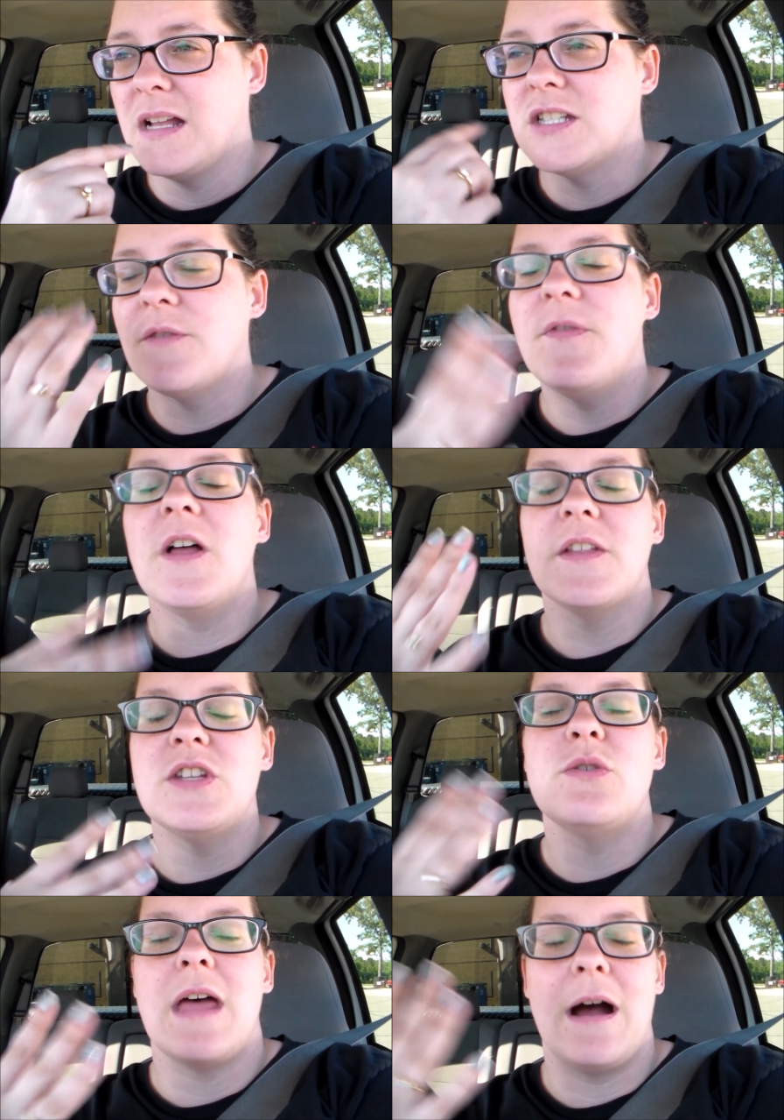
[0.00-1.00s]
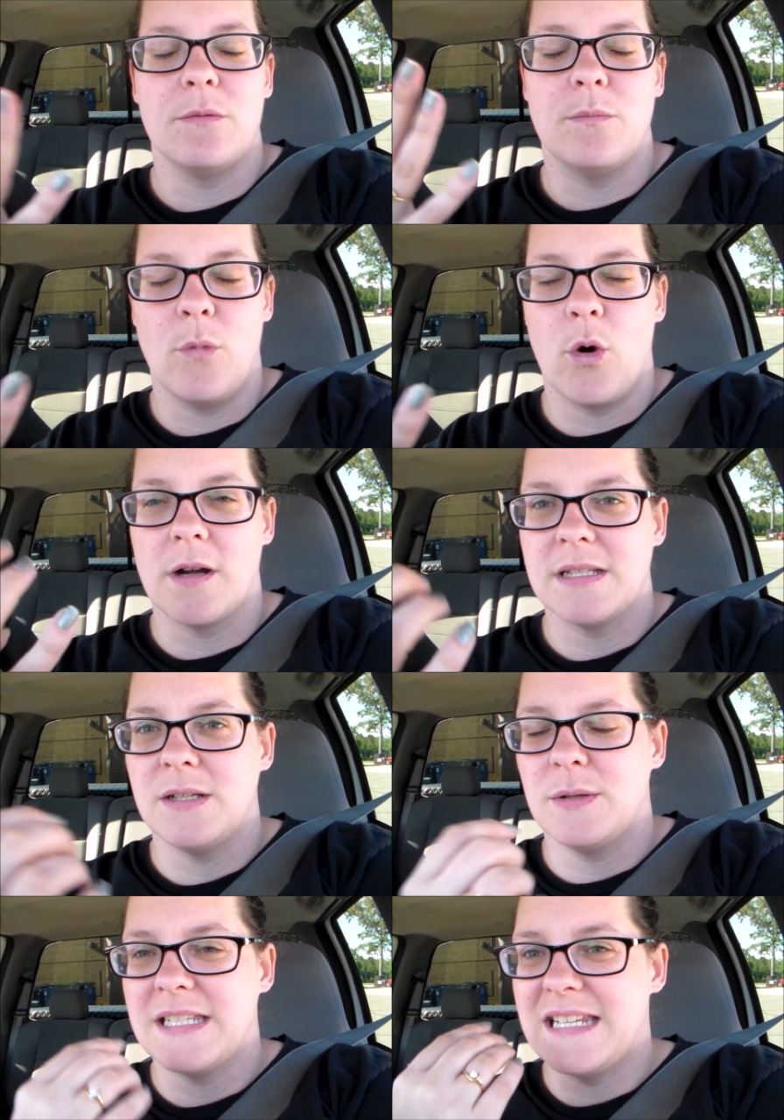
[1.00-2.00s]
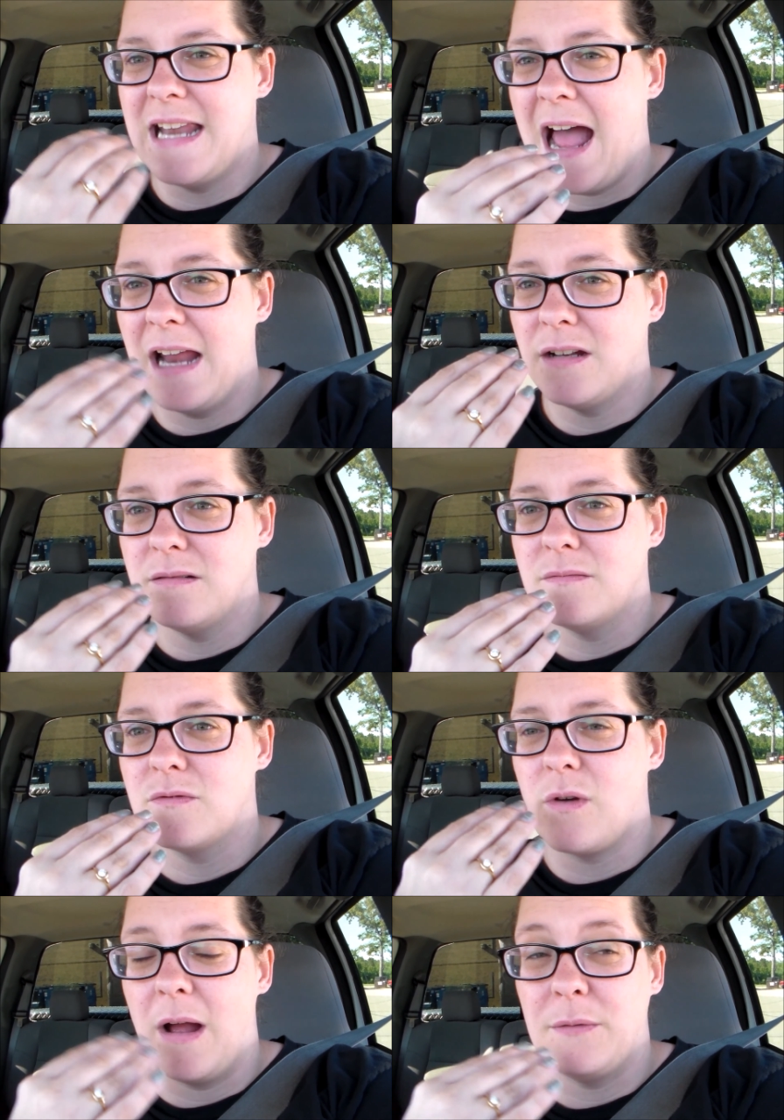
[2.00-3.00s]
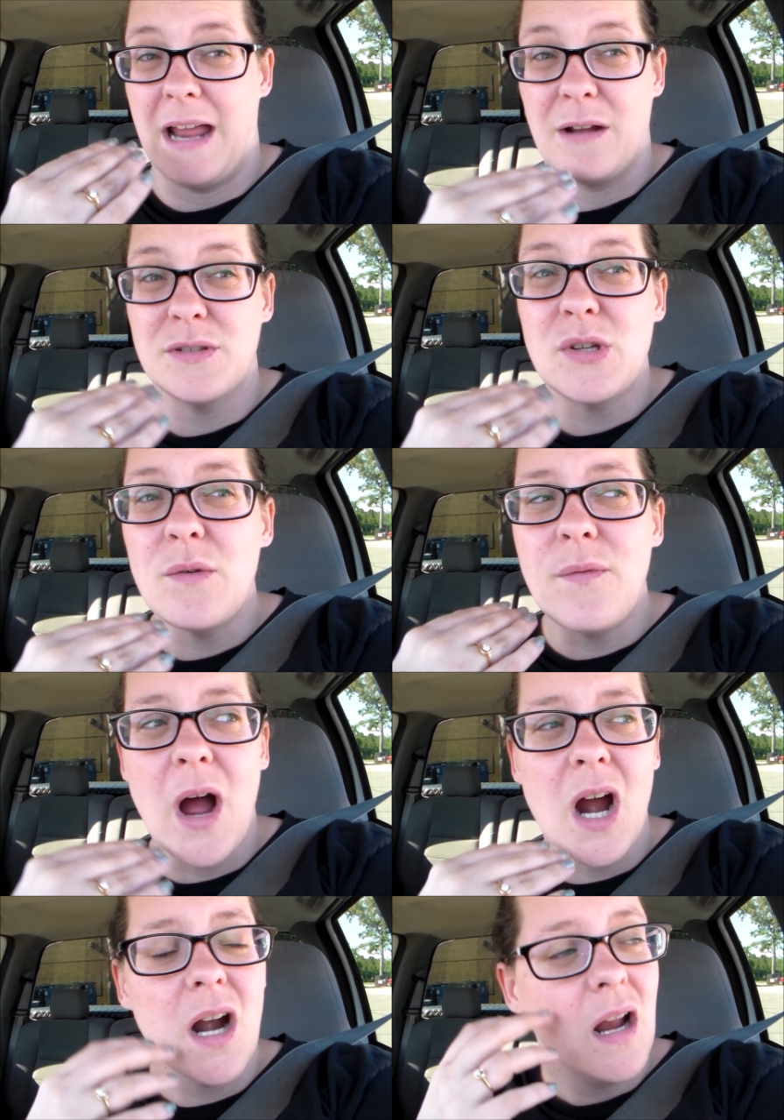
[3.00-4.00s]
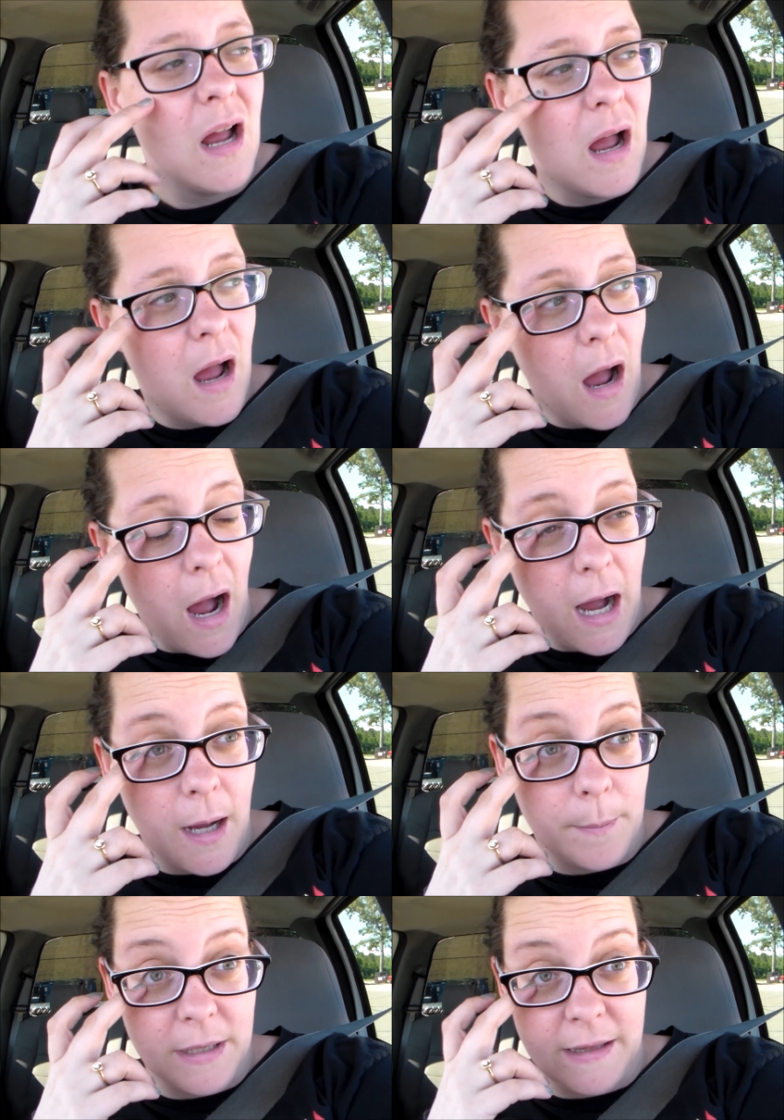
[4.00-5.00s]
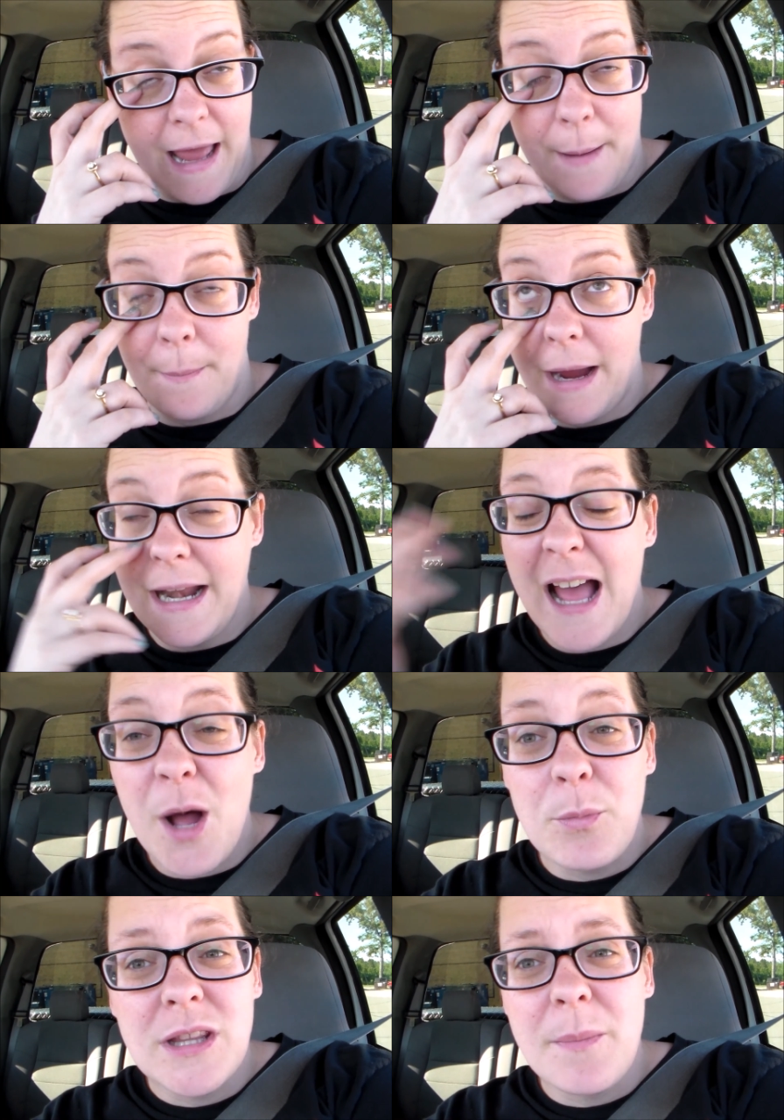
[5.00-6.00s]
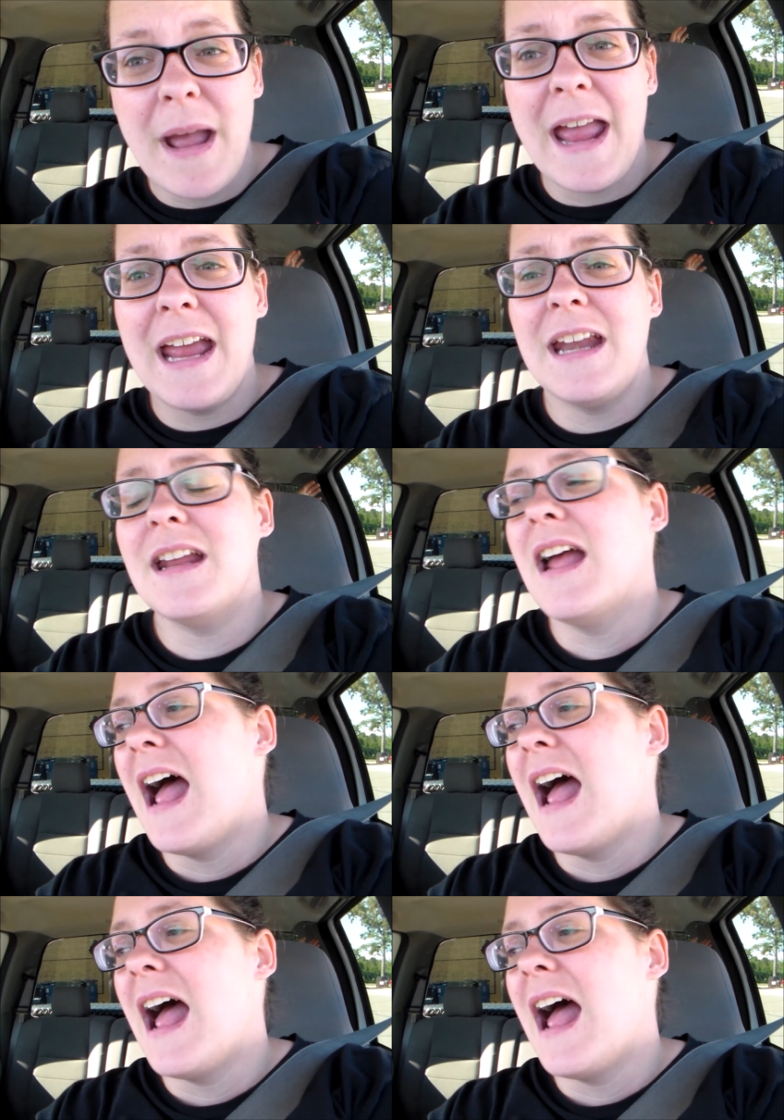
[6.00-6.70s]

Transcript: to fill the tooth out more so it's not ground down so far, um, and that might help with the pain.